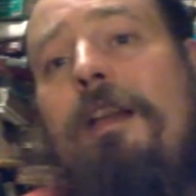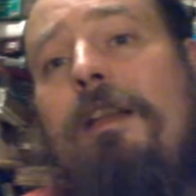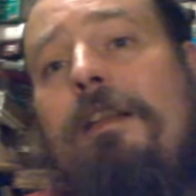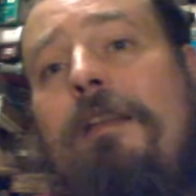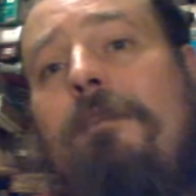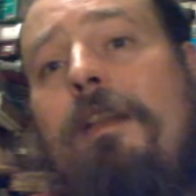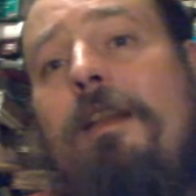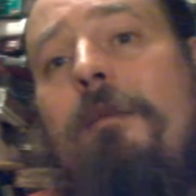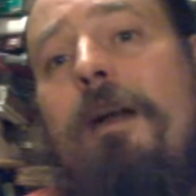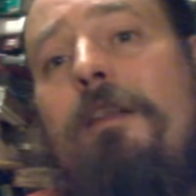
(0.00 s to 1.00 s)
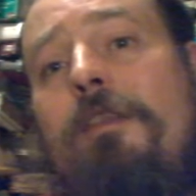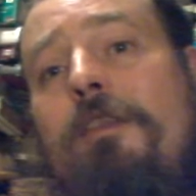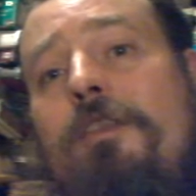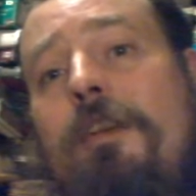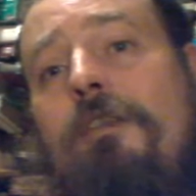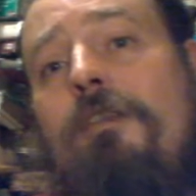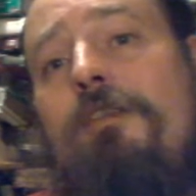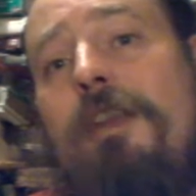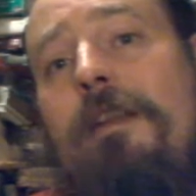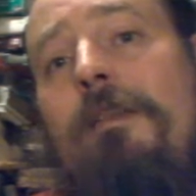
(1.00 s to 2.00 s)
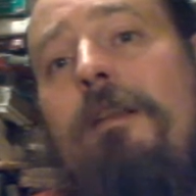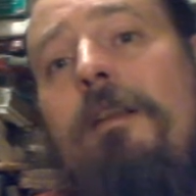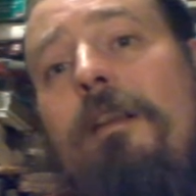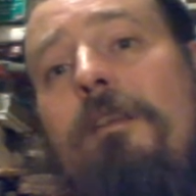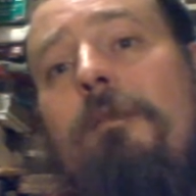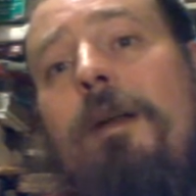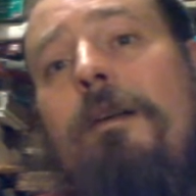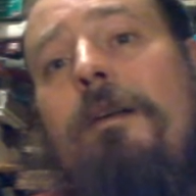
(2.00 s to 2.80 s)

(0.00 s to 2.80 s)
Daphne Lee One, John's channel, as well.